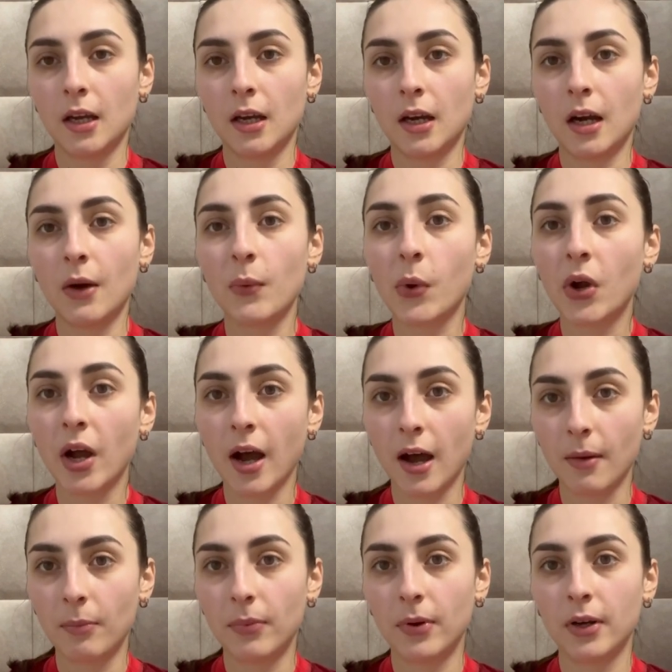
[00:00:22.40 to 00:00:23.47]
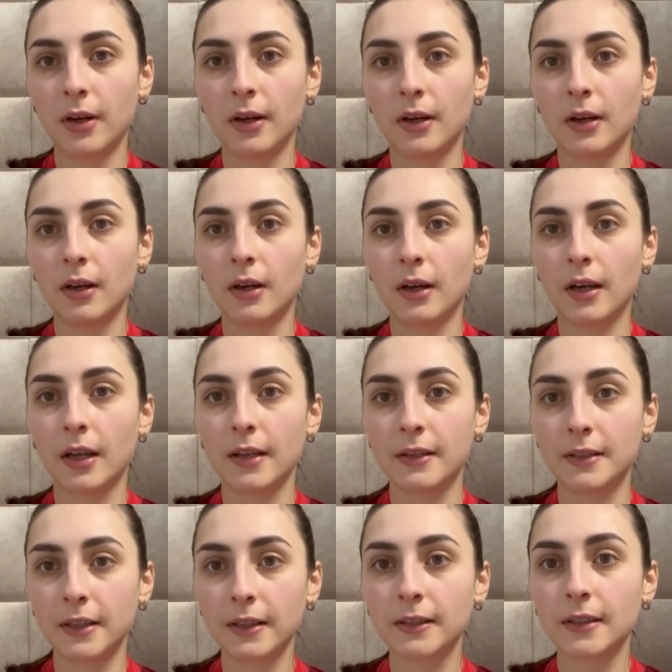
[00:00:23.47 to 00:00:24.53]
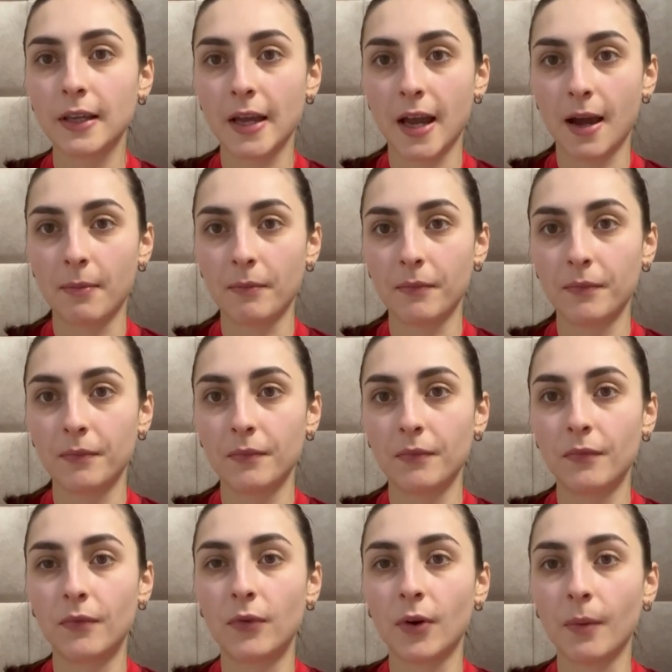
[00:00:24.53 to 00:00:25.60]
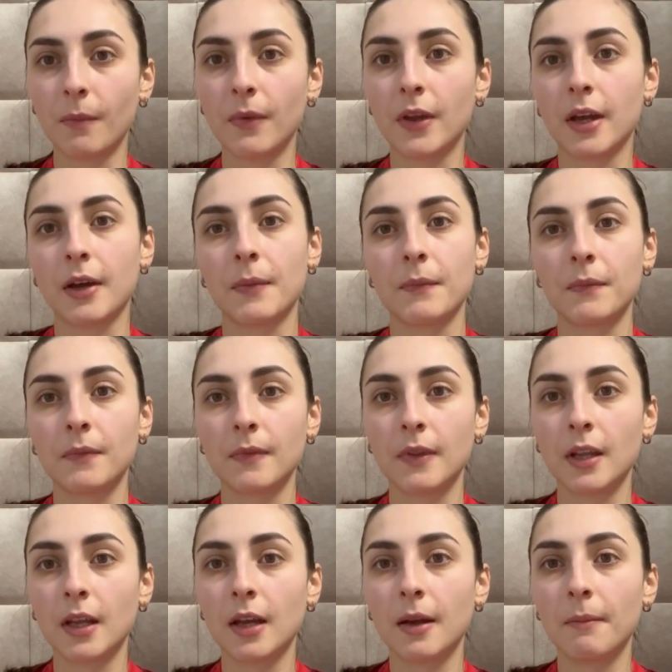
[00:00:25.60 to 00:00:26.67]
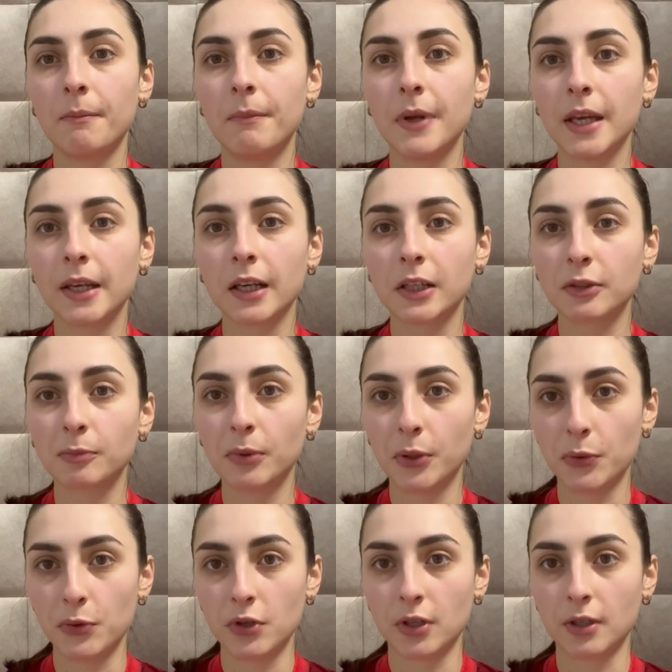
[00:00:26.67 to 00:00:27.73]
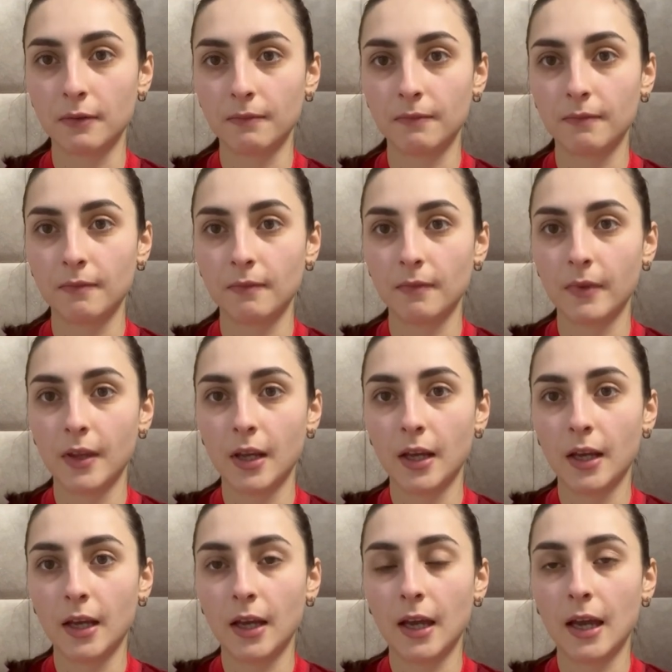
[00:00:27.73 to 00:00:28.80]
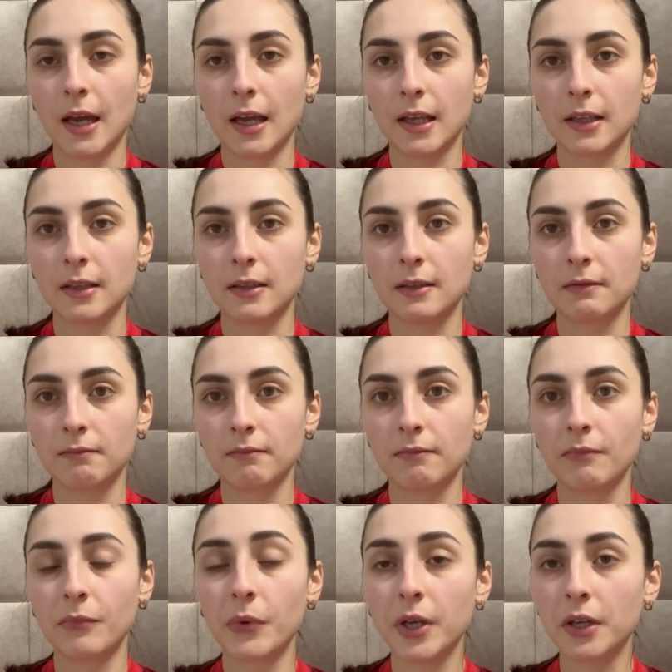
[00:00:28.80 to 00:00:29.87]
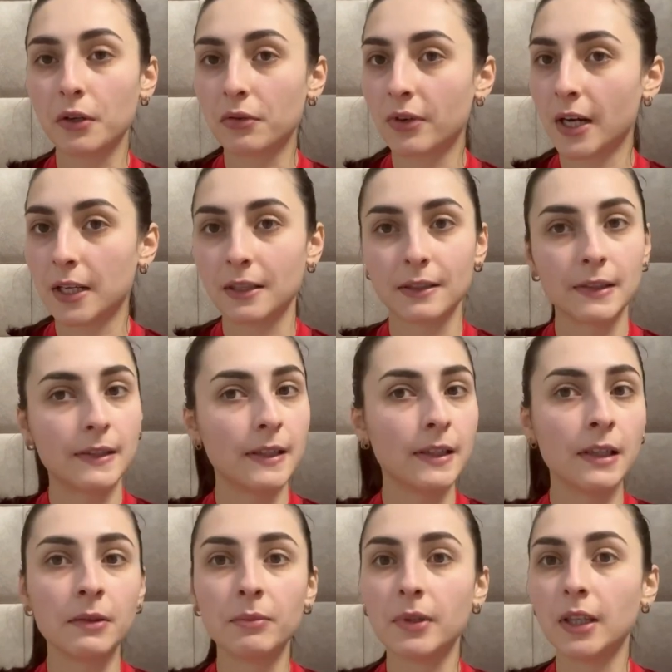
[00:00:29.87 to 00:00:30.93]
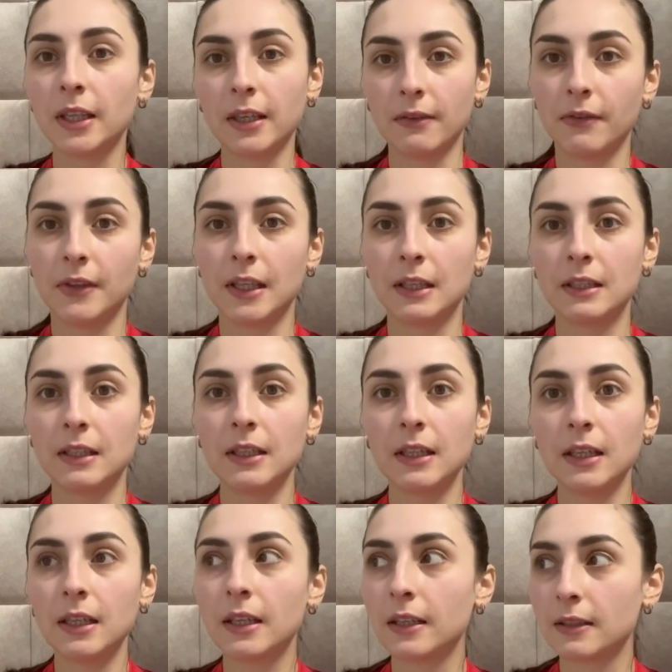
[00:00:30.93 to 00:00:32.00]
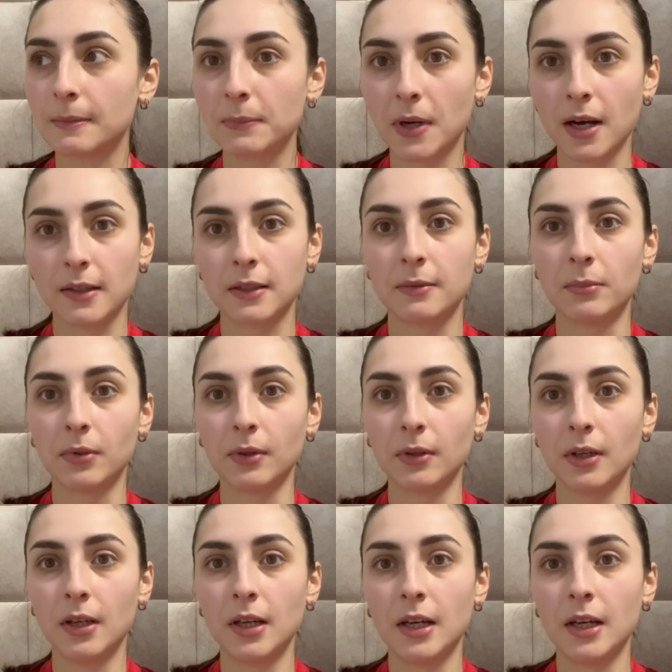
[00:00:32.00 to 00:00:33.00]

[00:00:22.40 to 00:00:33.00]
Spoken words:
I woke up at 6 a.m. from the big explosion, and we Ukrainians didn't believe that it is possible.